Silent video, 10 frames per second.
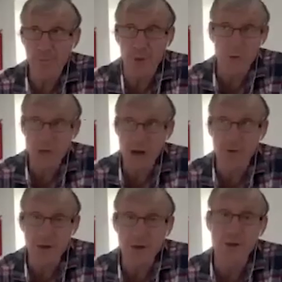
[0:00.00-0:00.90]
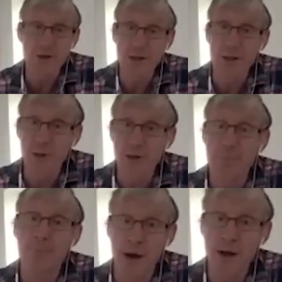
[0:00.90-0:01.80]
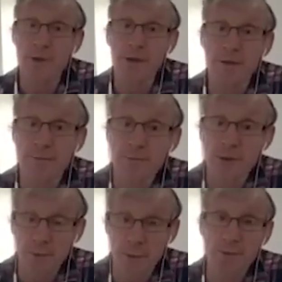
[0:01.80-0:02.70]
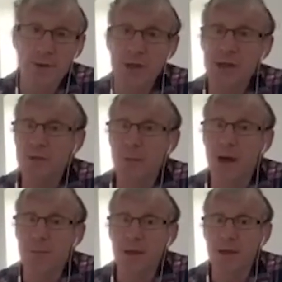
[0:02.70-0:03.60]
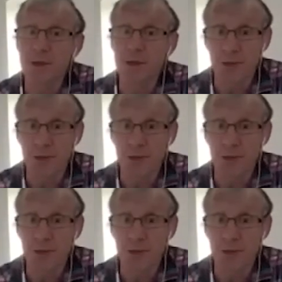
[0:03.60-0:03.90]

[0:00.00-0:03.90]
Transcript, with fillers: or chaffinch is another one that might be where disease might be an issue.